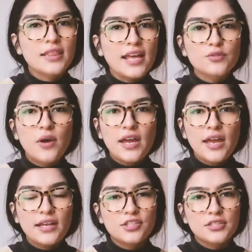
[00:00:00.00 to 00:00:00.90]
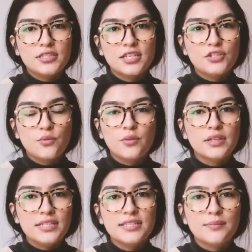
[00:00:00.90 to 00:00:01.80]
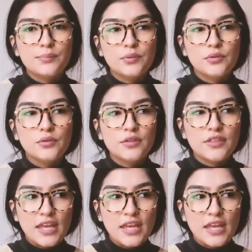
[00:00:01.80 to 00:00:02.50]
That's why I just stick to really simple